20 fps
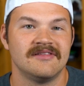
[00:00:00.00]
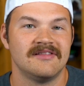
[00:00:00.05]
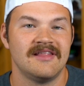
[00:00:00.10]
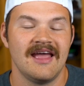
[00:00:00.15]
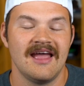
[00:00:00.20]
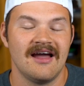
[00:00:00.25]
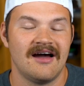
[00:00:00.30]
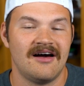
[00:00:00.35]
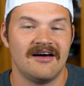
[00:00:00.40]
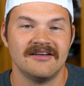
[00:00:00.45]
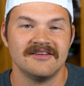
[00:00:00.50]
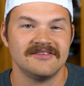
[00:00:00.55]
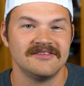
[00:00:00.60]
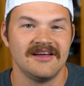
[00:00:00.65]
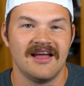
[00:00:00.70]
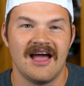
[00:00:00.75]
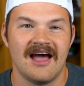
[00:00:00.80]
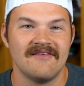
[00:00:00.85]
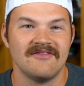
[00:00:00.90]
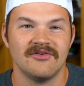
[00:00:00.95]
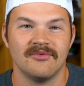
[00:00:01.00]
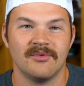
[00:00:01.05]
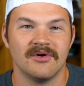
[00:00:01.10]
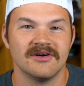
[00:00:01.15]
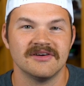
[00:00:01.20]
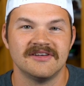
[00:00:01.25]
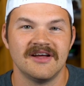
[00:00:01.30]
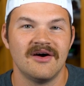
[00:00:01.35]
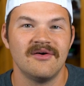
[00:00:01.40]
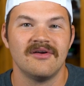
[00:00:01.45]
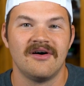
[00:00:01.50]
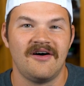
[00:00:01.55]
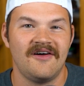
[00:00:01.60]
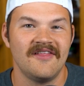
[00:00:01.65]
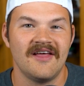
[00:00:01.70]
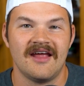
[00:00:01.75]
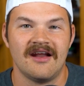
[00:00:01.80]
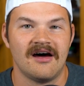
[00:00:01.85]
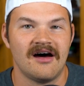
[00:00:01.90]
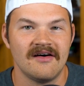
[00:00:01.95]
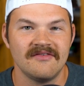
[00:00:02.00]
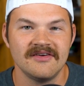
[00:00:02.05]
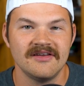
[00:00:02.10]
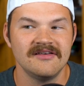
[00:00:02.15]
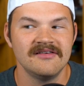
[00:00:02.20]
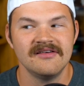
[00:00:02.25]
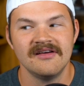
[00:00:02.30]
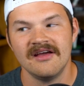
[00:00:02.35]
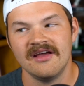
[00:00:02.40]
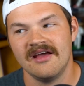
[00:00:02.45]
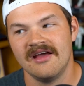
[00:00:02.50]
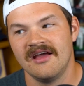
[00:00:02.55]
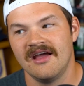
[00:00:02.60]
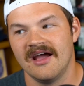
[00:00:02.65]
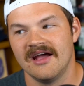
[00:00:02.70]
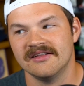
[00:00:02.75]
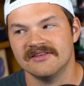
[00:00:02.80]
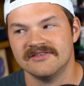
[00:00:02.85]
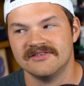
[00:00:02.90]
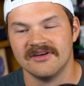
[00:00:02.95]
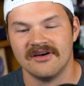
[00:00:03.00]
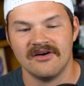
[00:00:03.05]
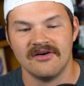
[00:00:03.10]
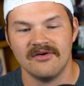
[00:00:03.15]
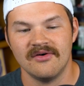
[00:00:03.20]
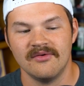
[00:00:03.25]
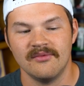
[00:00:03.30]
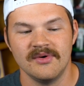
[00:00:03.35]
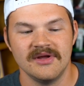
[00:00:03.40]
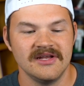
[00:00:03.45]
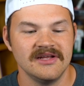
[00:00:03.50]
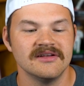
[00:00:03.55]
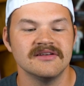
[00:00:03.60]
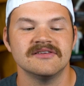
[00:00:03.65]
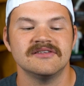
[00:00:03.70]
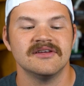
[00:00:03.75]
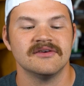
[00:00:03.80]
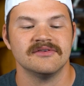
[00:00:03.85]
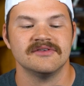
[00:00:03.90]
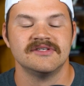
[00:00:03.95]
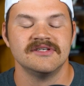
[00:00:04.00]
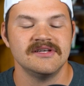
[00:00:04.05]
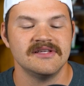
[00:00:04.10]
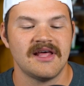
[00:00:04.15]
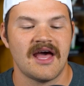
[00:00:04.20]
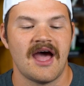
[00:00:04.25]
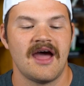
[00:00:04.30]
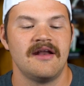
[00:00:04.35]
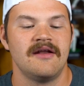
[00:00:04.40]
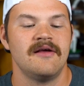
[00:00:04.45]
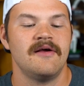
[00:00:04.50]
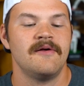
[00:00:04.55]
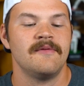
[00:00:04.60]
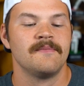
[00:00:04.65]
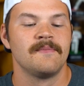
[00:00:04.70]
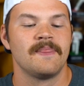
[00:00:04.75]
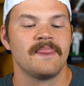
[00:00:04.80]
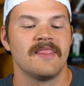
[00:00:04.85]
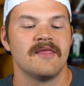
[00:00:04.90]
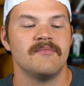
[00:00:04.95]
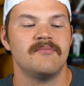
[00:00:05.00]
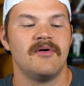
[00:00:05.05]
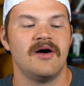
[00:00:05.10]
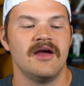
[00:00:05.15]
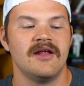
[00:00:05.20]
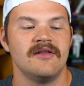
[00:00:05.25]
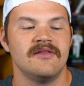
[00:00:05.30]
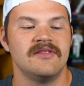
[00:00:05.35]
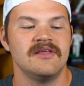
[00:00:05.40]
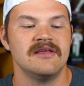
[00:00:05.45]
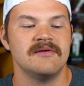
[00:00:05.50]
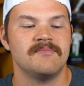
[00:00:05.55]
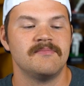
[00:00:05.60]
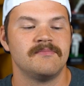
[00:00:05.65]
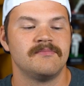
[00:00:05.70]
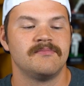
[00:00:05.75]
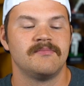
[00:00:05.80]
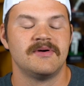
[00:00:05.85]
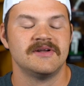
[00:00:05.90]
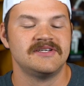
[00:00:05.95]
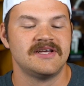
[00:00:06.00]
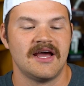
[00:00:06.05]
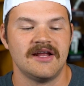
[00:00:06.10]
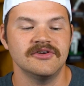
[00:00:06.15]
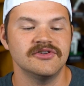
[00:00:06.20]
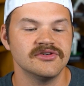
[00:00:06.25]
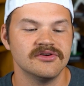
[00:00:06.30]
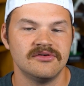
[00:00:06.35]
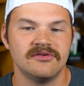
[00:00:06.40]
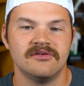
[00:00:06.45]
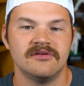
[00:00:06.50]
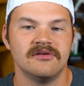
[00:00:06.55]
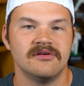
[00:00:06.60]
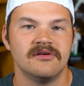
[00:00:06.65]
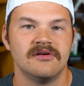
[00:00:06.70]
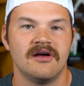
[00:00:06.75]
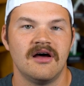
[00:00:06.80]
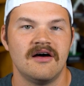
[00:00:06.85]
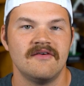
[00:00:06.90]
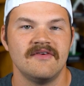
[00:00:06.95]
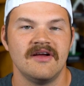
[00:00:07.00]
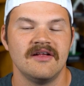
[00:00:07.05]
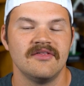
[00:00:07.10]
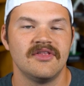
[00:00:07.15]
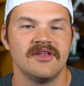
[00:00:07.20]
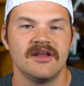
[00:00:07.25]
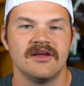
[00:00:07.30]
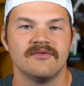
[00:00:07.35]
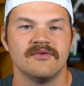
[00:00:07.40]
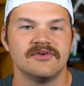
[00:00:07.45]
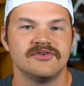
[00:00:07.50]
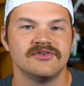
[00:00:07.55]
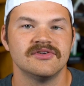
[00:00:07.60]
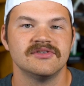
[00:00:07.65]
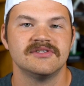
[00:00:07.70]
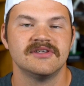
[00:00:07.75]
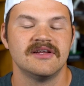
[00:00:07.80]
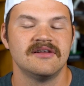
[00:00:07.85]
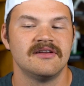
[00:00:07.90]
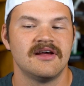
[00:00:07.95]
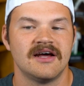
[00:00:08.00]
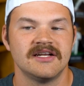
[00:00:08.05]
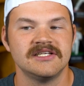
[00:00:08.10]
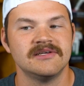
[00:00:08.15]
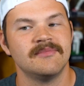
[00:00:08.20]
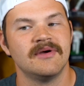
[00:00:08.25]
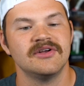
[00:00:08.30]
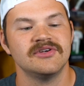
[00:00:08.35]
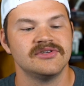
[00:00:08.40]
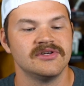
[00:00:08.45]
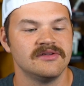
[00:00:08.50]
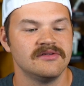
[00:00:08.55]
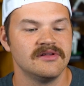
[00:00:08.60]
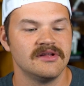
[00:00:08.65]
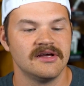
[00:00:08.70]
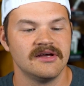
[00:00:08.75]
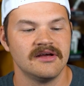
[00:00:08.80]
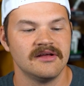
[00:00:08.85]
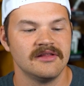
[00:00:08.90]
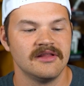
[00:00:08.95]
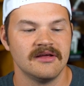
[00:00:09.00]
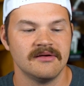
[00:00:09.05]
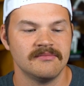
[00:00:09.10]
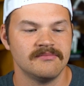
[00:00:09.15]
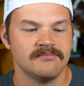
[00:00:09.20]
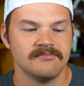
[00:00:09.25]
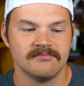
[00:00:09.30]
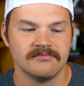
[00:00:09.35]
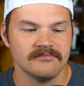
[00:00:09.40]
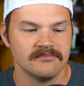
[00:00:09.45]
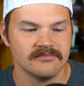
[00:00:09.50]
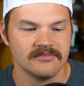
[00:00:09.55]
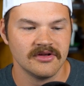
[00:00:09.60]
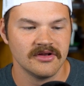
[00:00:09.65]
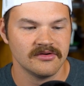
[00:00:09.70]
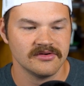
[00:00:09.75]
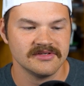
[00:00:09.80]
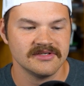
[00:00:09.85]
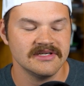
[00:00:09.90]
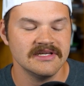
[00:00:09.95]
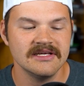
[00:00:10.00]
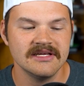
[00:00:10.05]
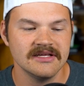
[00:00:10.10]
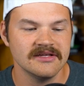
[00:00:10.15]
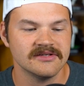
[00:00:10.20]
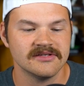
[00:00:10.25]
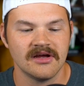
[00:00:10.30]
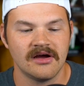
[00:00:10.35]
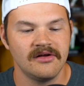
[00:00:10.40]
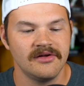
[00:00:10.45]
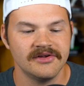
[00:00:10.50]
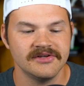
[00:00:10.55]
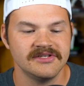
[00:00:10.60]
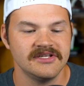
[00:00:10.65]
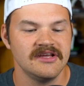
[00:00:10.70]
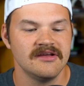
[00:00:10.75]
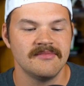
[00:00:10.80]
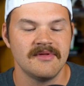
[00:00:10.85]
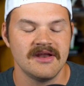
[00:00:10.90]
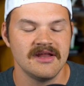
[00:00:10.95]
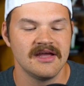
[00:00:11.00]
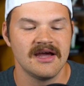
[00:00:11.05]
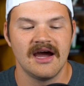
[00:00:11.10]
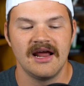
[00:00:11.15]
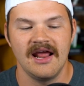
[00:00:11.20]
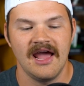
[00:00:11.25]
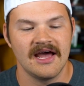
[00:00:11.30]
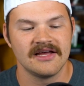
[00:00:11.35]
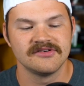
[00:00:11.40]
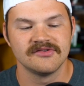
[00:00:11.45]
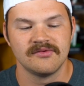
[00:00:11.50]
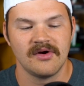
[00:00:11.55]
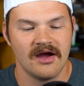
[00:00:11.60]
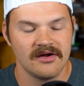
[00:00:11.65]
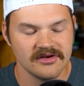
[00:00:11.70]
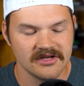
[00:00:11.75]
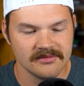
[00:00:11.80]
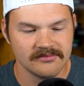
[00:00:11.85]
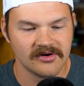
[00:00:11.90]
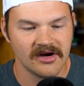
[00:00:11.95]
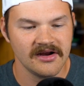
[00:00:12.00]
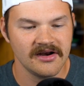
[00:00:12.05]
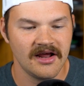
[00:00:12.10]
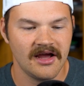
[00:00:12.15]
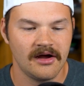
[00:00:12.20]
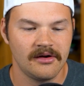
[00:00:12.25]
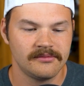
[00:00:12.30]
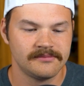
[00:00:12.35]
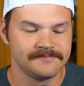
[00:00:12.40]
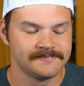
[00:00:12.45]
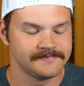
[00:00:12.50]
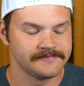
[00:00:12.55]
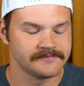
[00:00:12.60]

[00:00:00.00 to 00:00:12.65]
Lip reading: they honestly haven't worked out all that often, and so we need to still see that. But the potential of Anthony Richardson, not to mention the you know, sneaky solid team that he kind of has around him right now,